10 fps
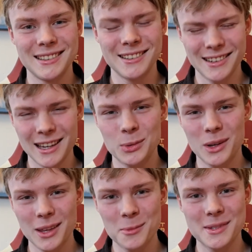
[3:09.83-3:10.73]
Do you get
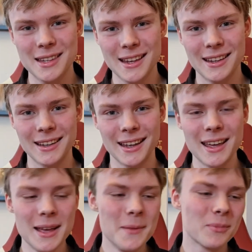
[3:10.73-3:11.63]
what I'm saying?
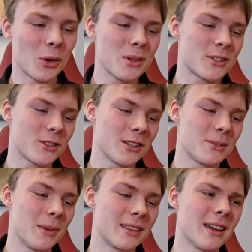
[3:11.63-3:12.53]
Always try
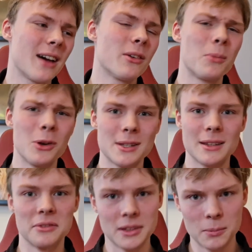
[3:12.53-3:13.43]
to make the other
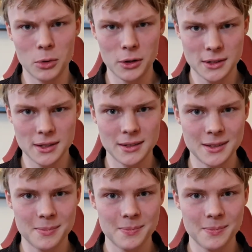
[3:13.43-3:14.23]
person feel important.